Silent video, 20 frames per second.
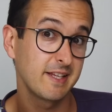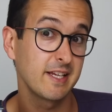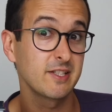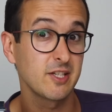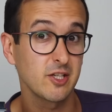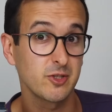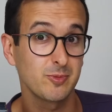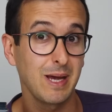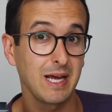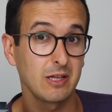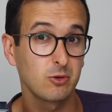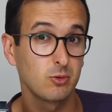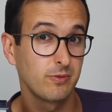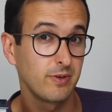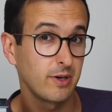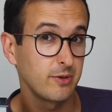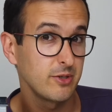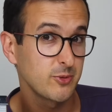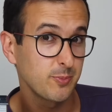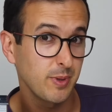takes us back to a
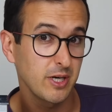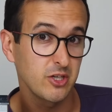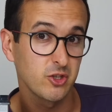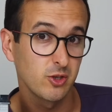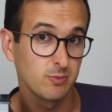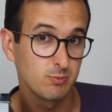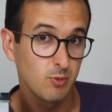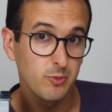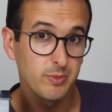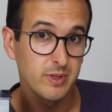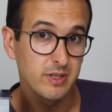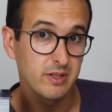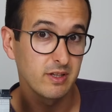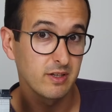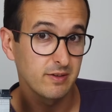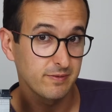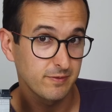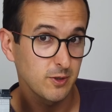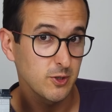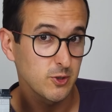very special moment in
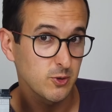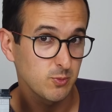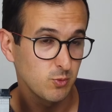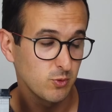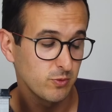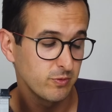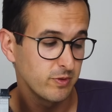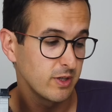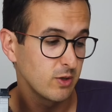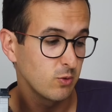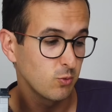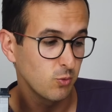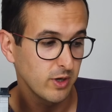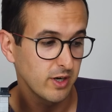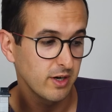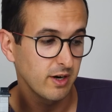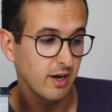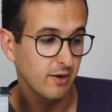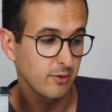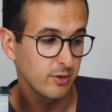the first movie
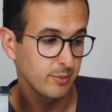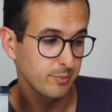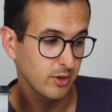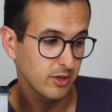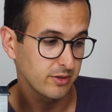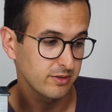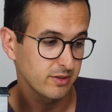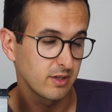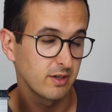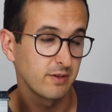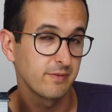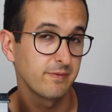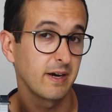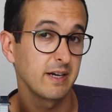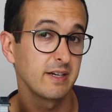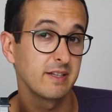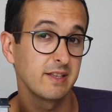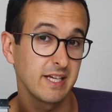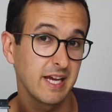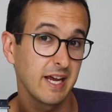where Harry Potter
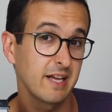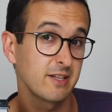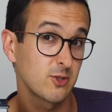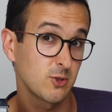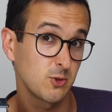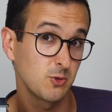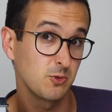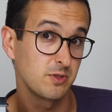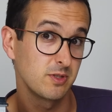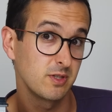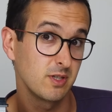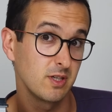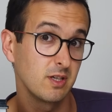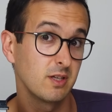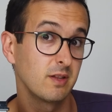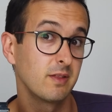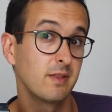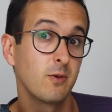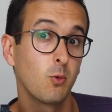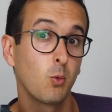finally gets to see
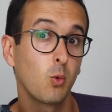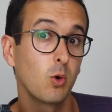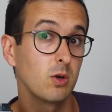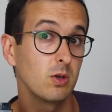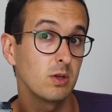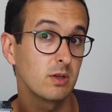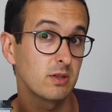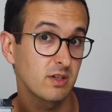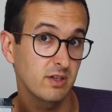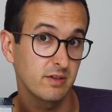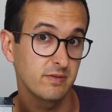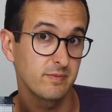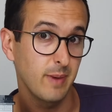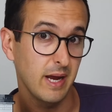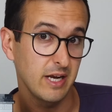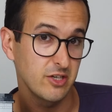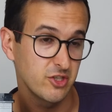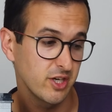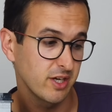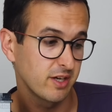the world of
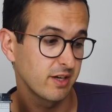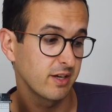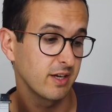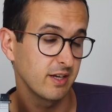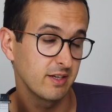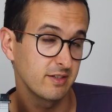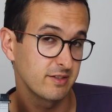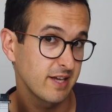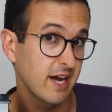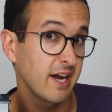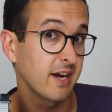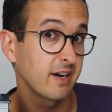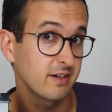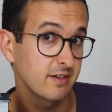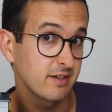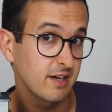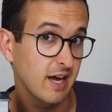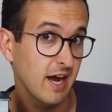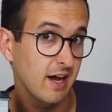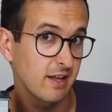magic in
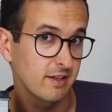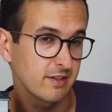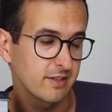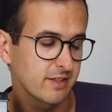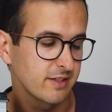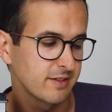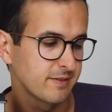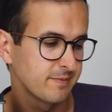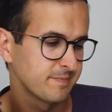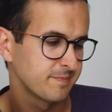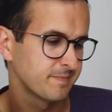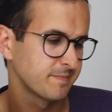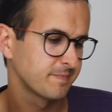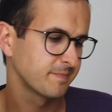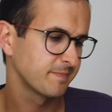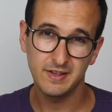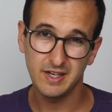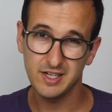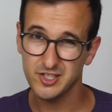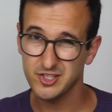Diagon Alley.
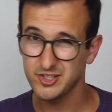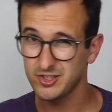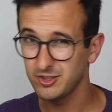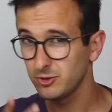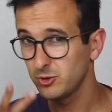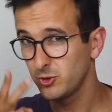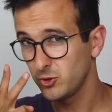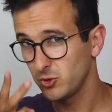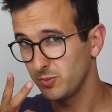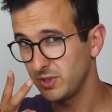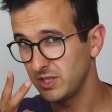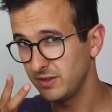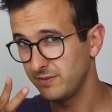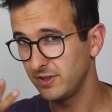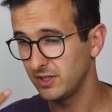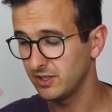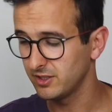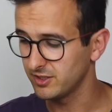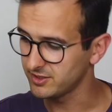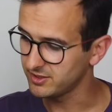There are still two
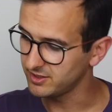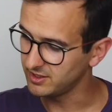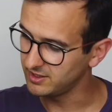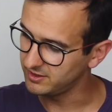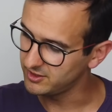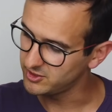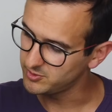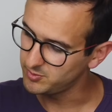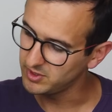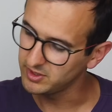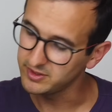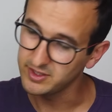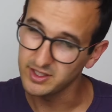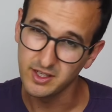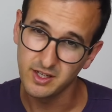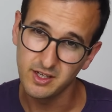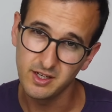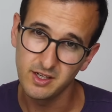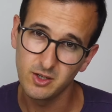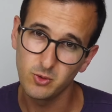minifigures in this building
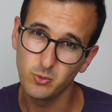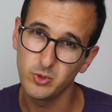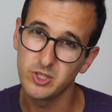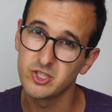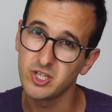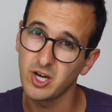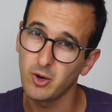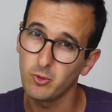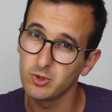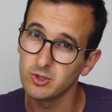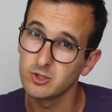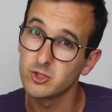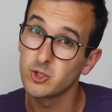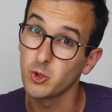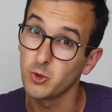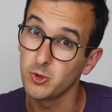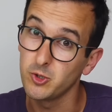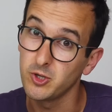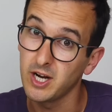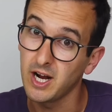here, which I will
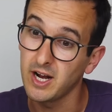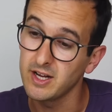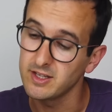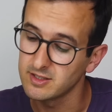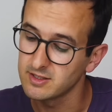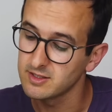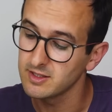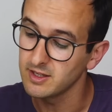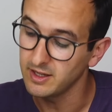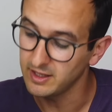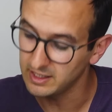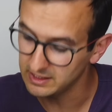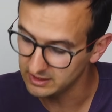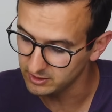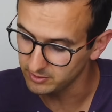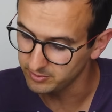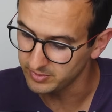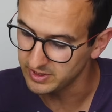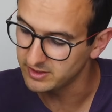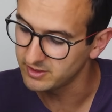show you guys a
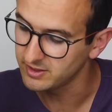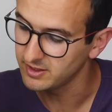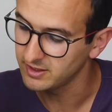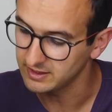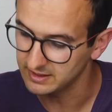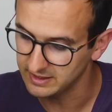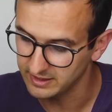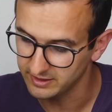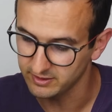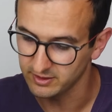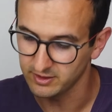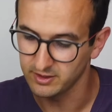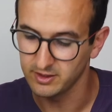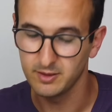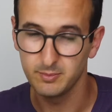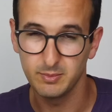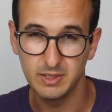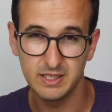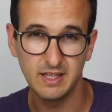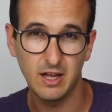little bit later.
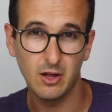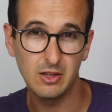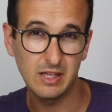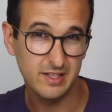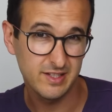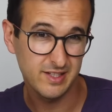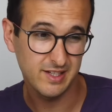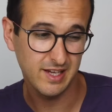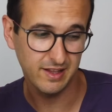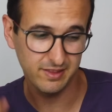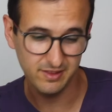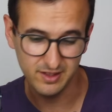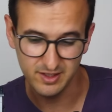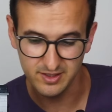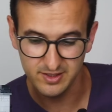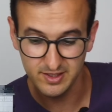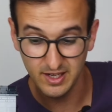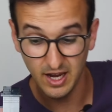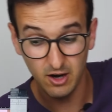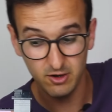But now let's get
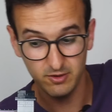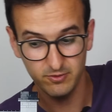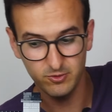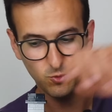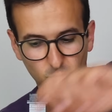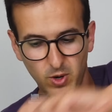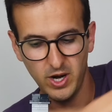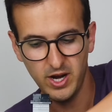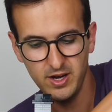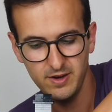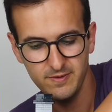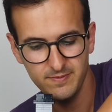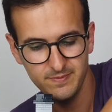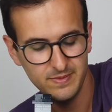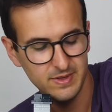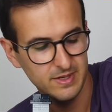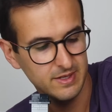this out of the way